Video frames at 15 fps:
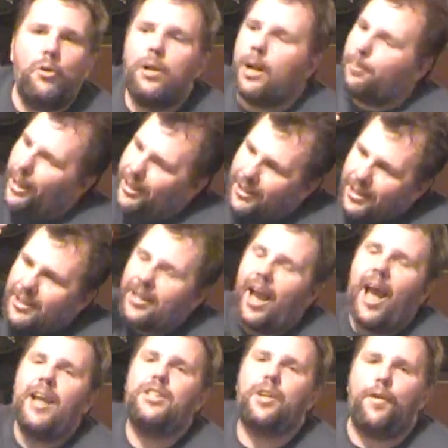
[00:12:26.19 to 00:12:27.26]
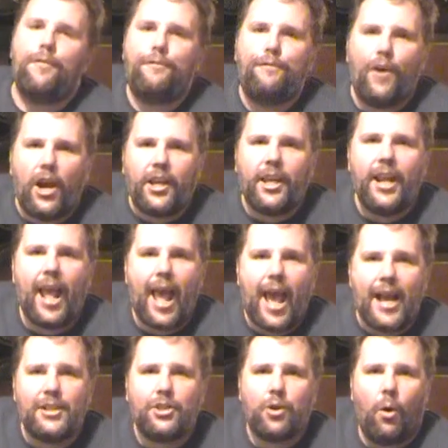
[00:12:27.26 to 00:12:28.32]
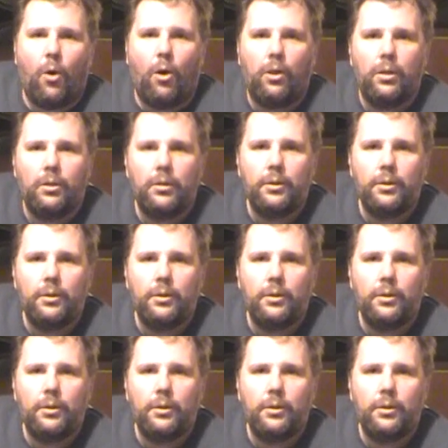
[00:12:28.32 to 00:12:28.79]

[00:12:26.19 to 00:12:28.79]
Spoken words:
and I'm like, this guy's a fucking asshole.